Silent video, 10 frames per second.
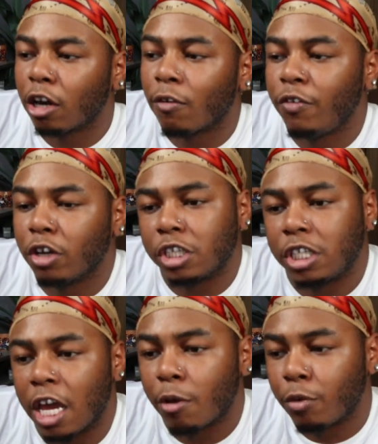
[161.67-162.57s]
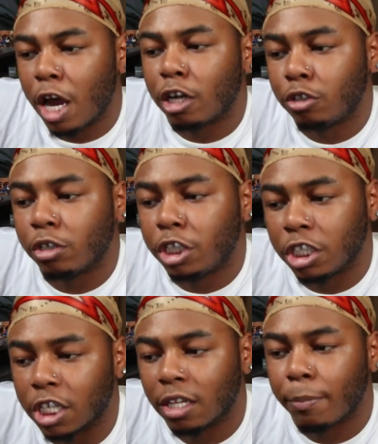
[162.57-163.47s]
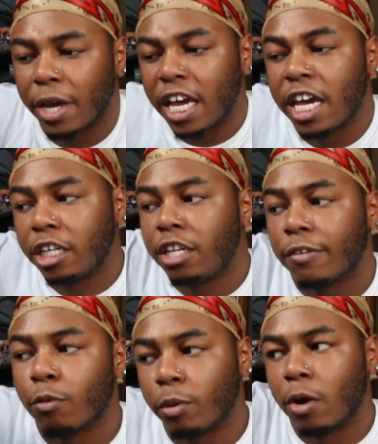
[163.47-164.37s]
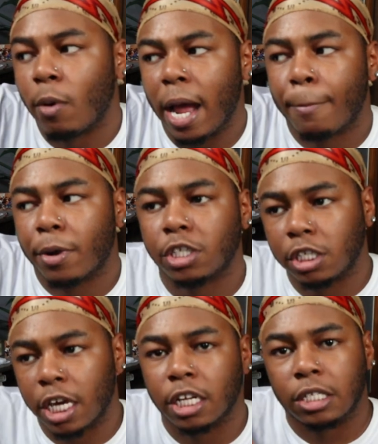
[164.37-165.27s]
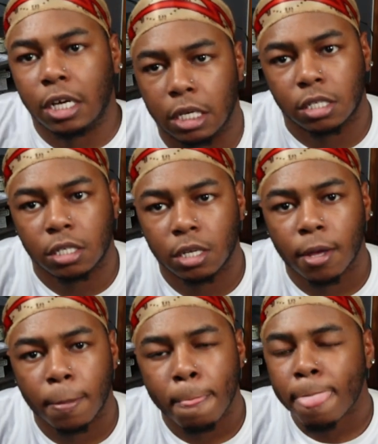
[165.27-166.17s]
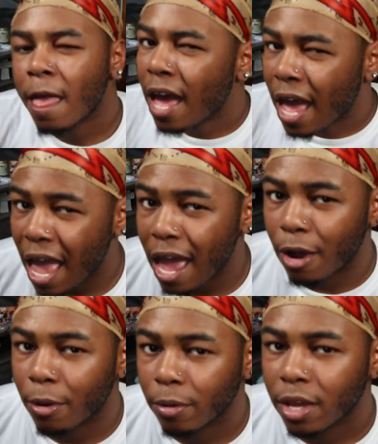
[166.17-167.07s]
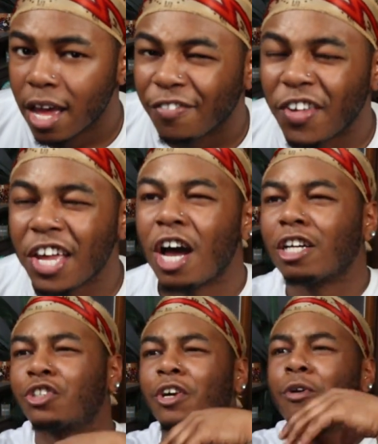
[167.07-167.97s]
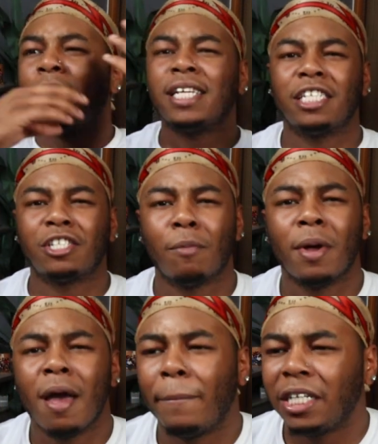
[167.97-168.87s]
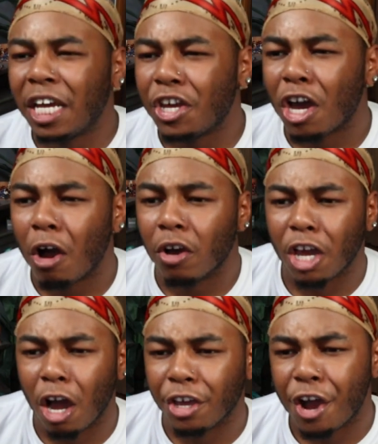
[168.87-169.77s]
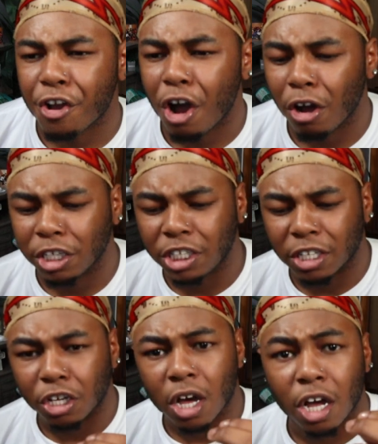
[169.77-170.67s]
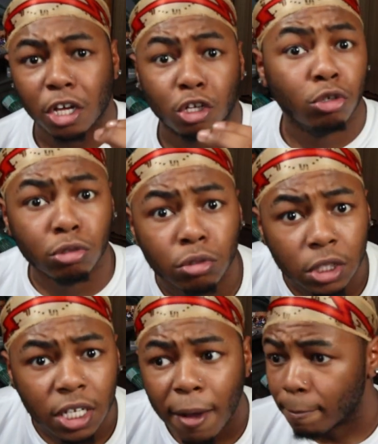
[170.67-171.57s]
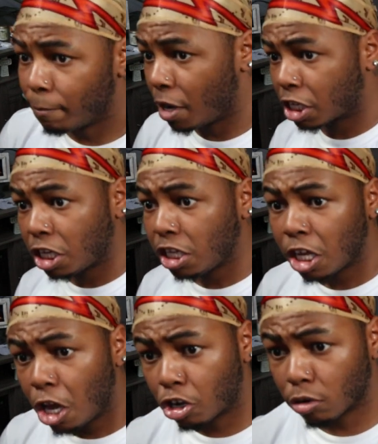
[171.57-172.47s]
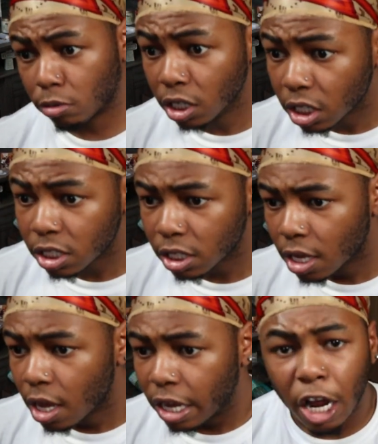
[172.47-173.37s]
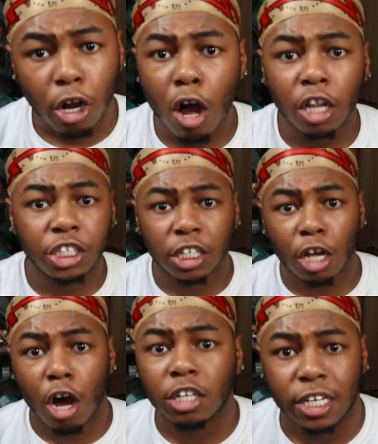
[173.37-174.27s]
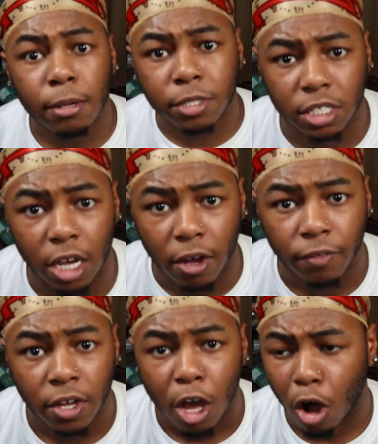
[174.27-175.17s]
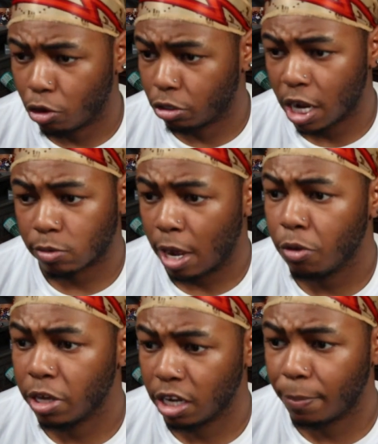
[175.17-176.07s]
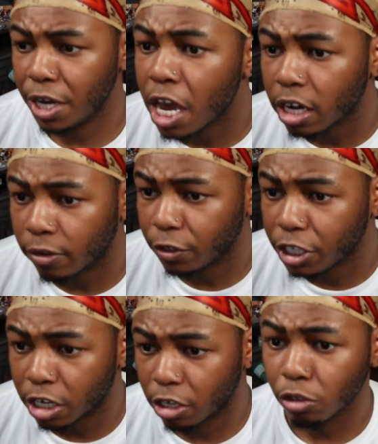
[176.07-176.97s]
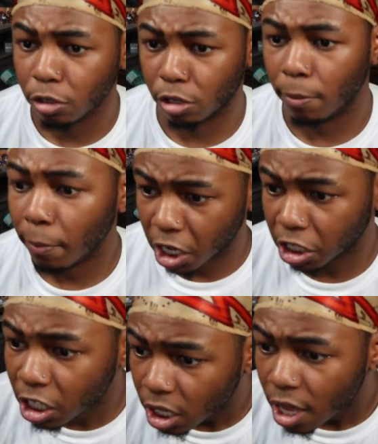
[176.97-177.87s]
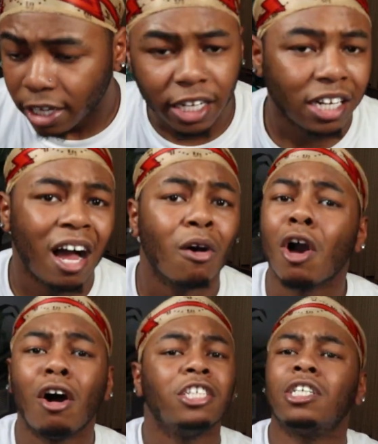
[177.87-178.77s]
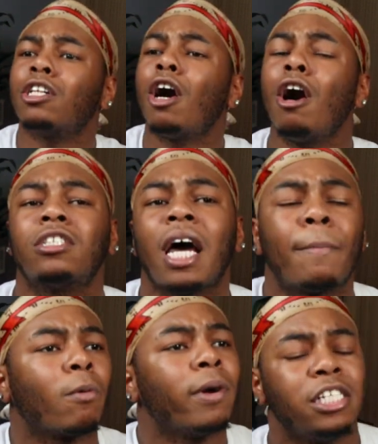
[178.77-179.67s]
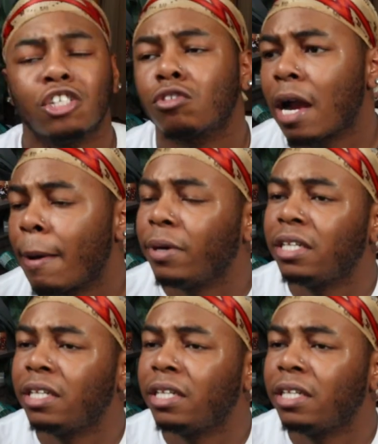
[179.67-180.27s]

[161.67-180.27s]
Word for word: don't feel the same when y'all do it to each other, but it hit different when a white person said it to us. How? Then y'all scream racism, but then y'all call each other coons, monkeys, gorillas. Y'all call each other all types of stuff. Oh, that's why you eat a banana for dinner, you little monkey. Yeah, y'all call each other all type of racist crap,